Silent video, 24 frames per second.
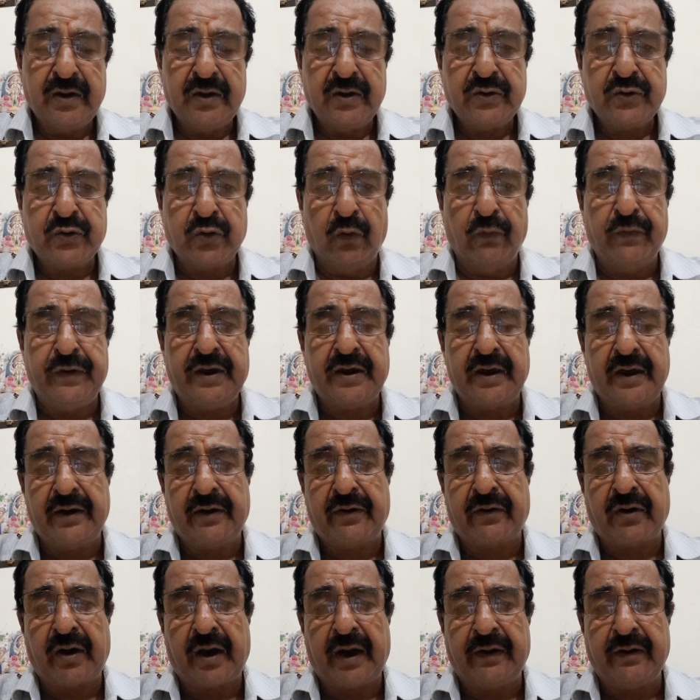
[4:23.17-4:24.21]
So we
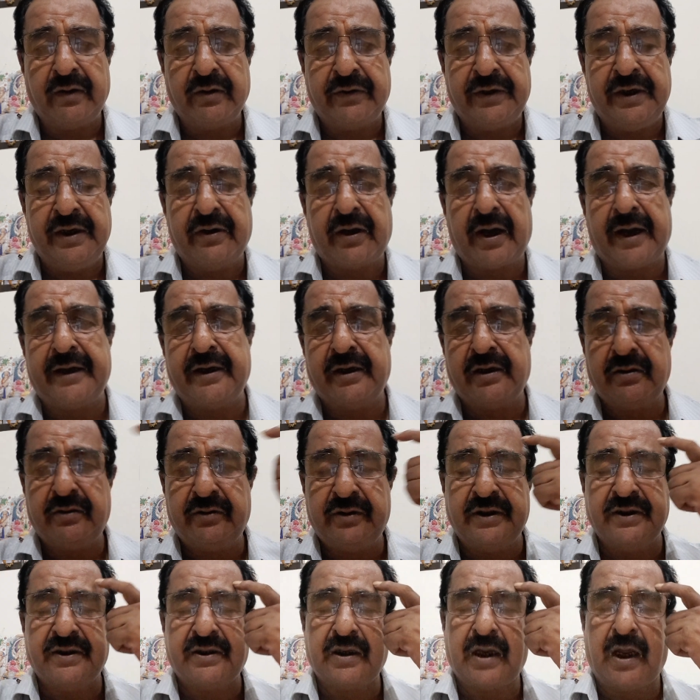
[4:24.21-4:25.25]
can
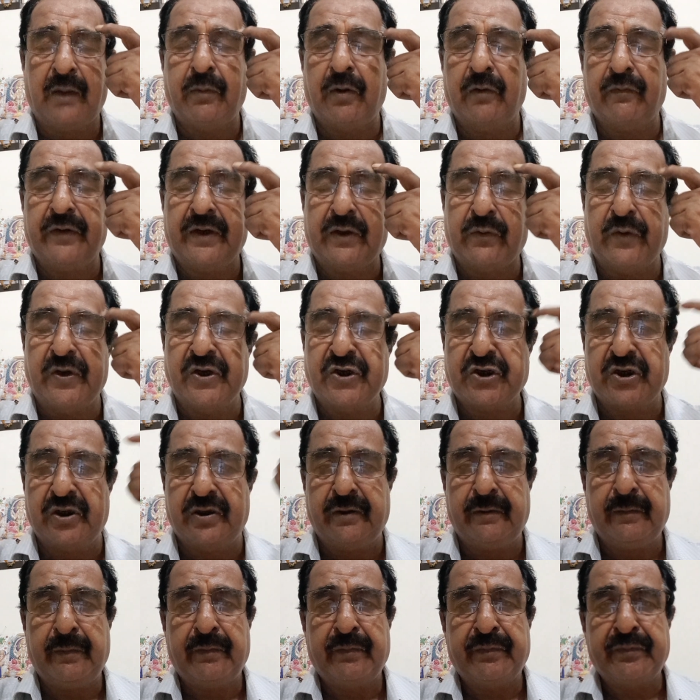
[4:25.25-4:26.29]
rewrite this above
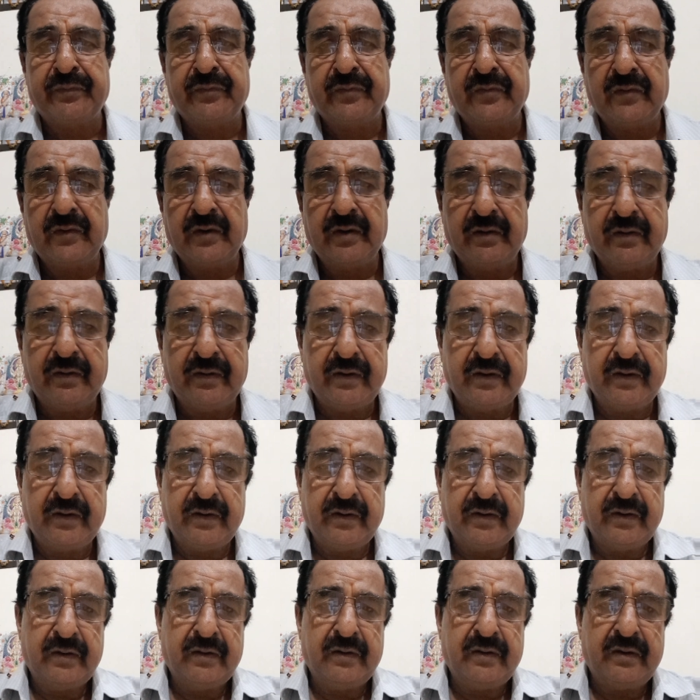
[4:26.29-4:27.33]
equation
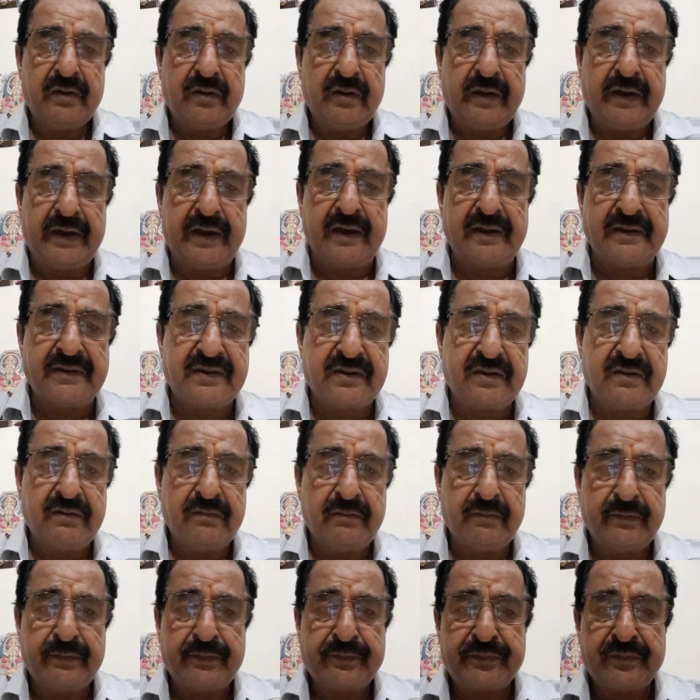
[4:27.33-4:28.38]
as
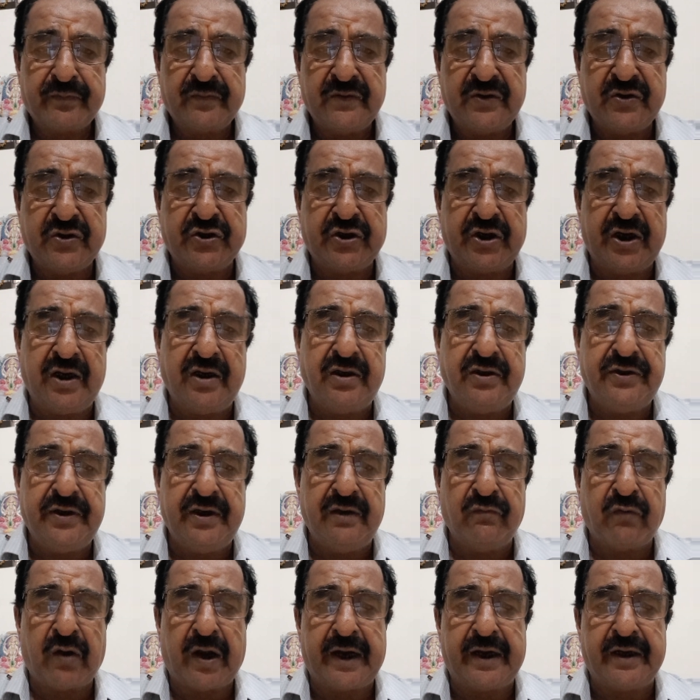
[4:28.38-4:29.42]
change
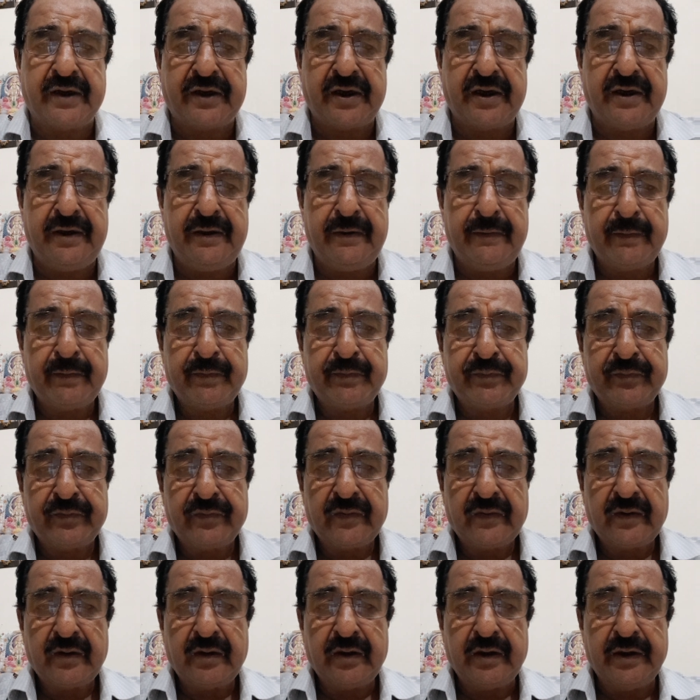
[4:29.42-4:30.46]
in yt
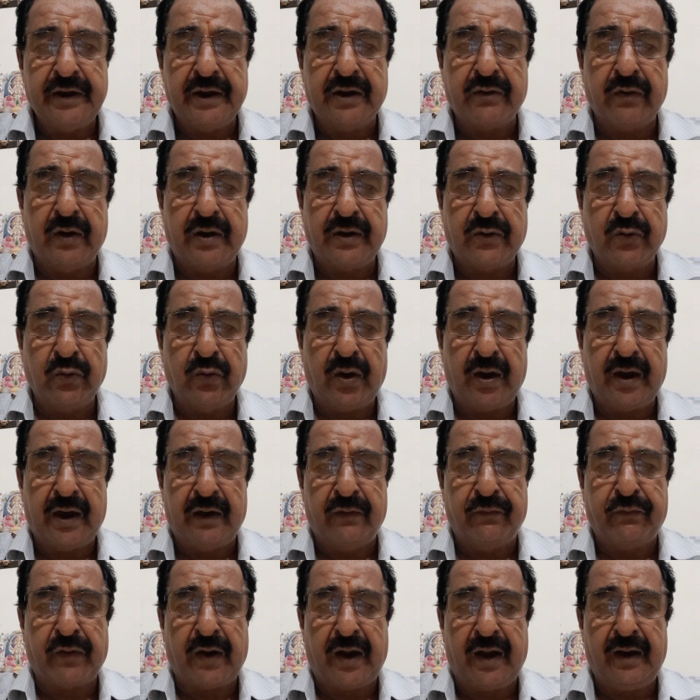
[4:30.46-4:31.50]
equal to
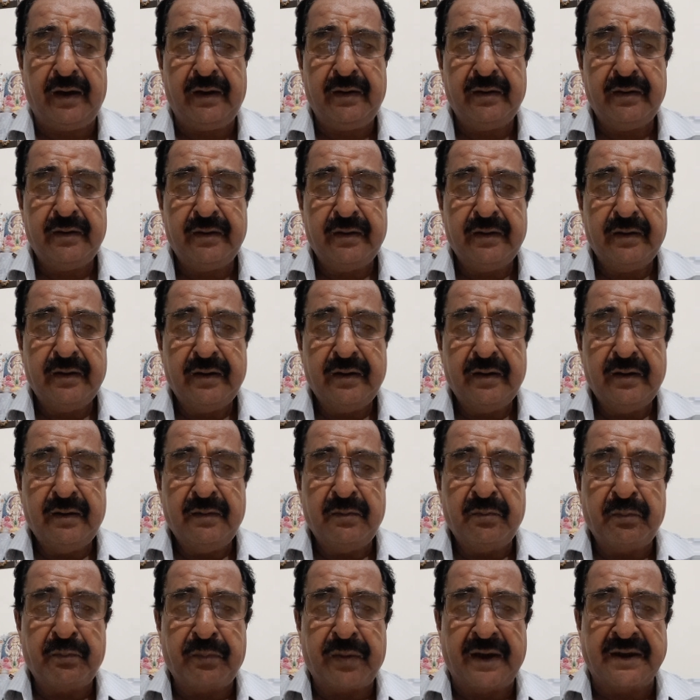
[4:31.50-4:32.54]
alpha
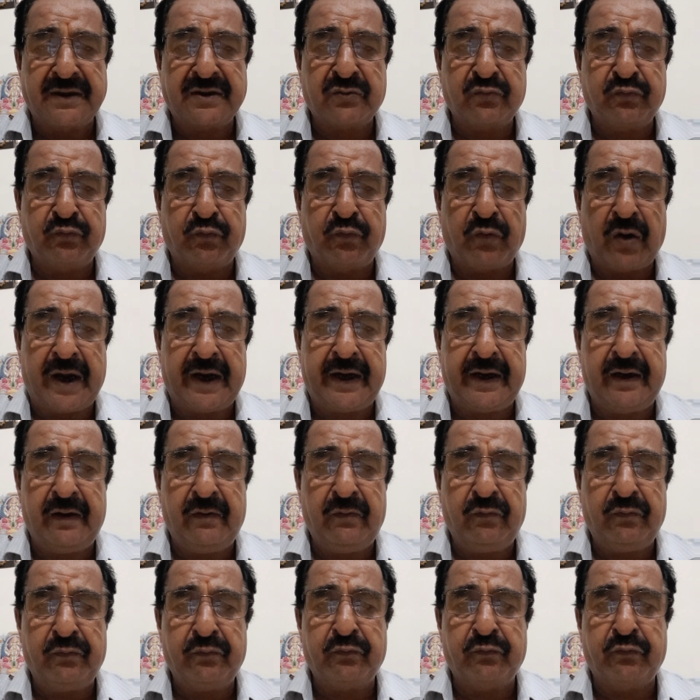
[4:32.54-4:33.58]
plus
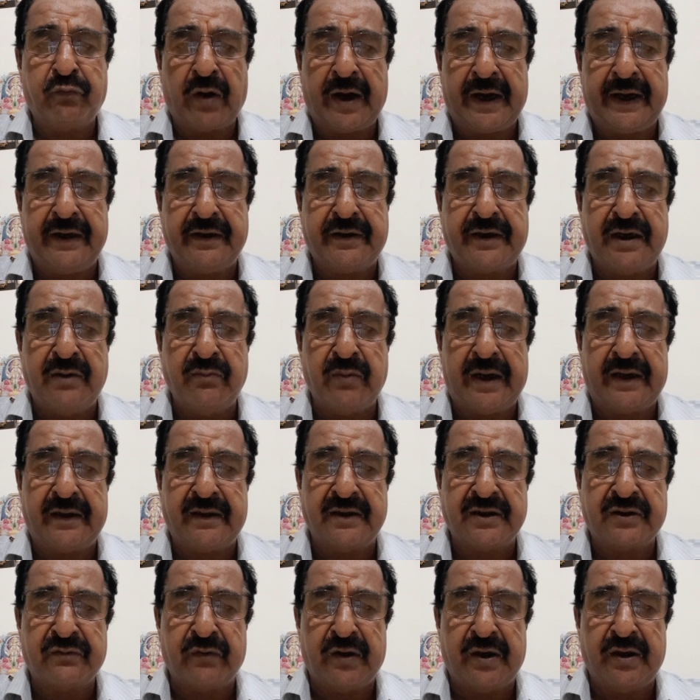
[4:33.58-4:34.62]
yt
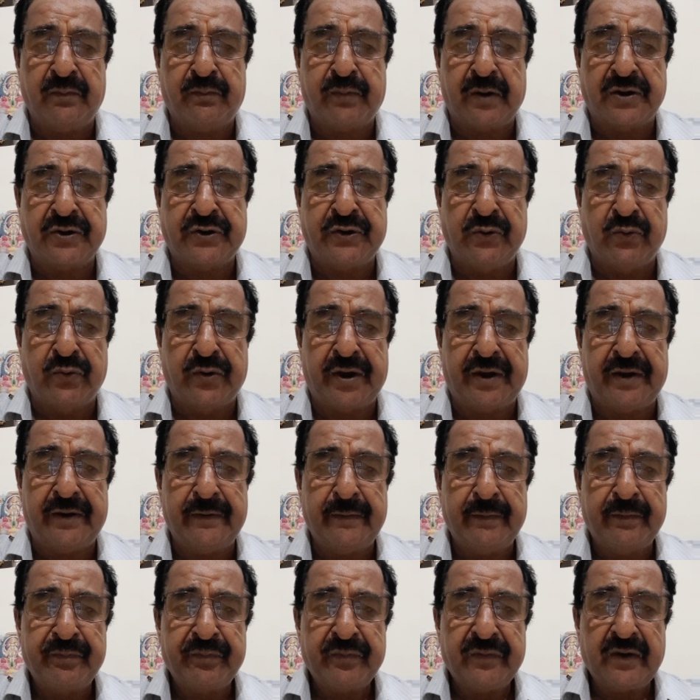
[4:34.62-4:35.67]
minus 1 plus ut,
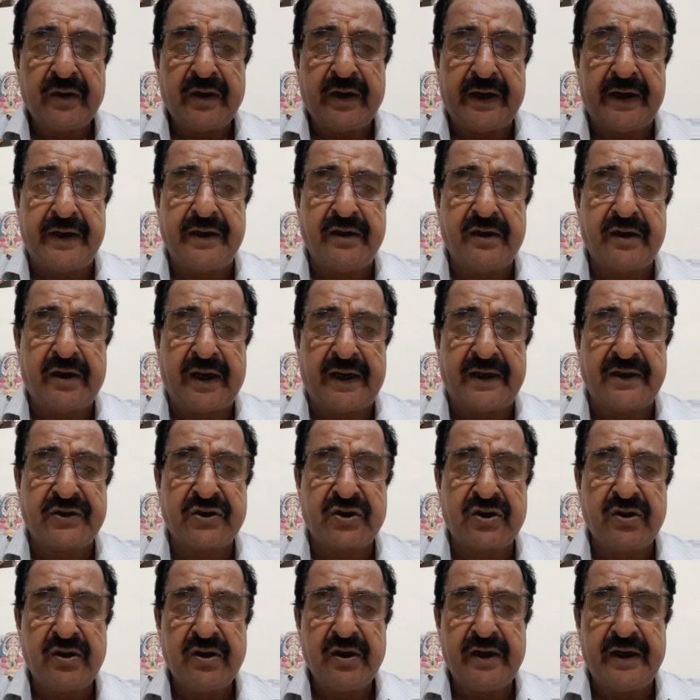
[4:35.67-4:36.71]
and
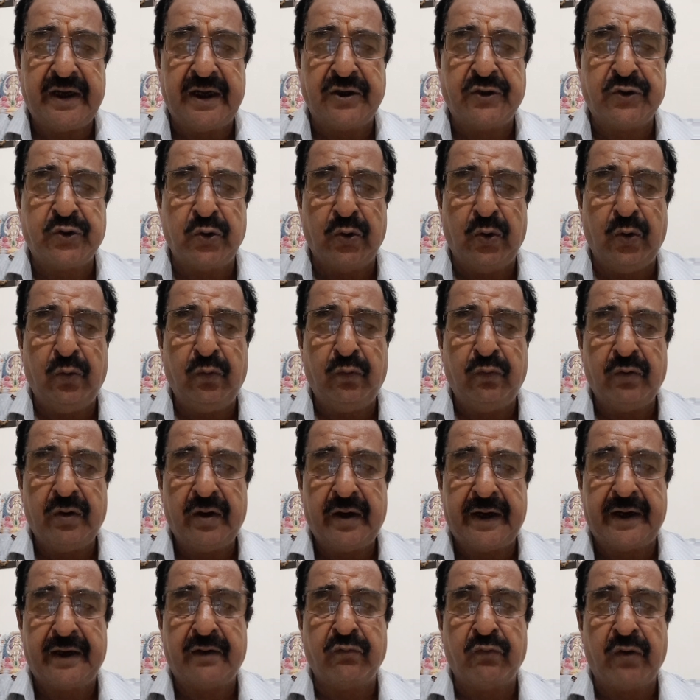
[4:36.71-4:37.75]
test HO
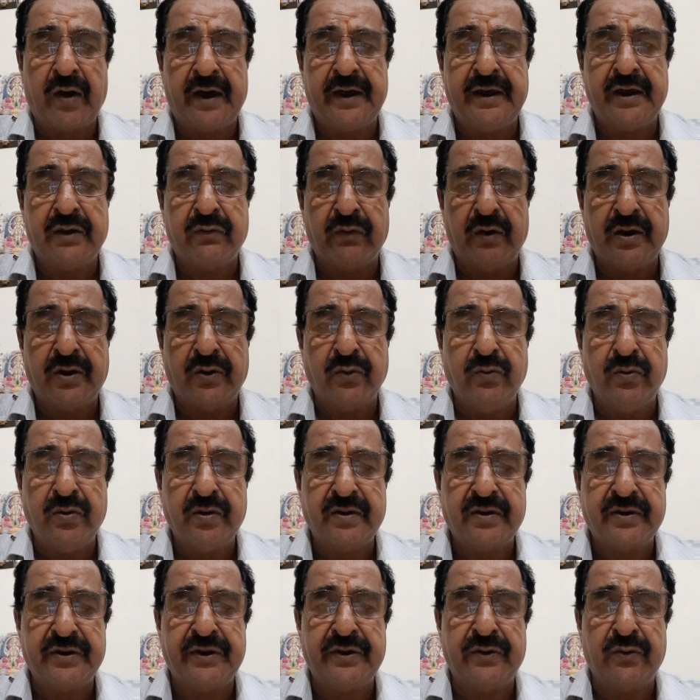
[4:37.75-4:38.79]
at y equal
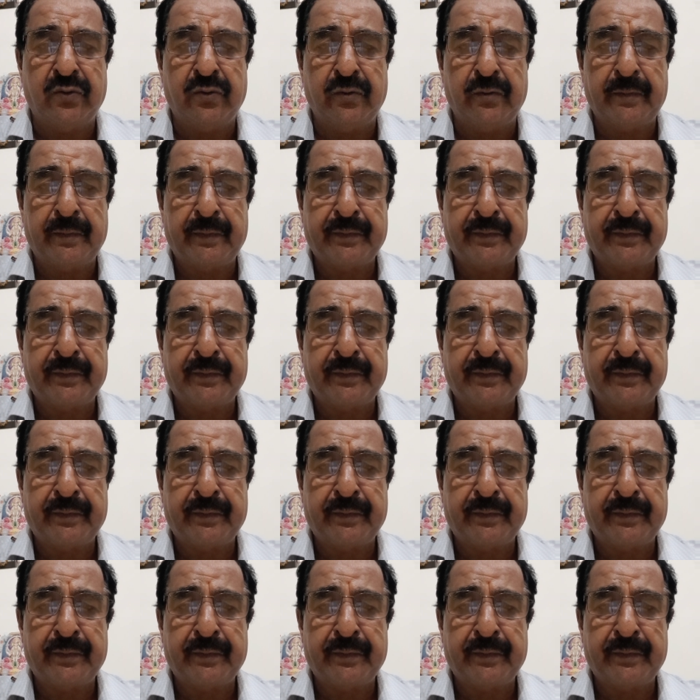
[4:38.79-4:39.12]
to 0.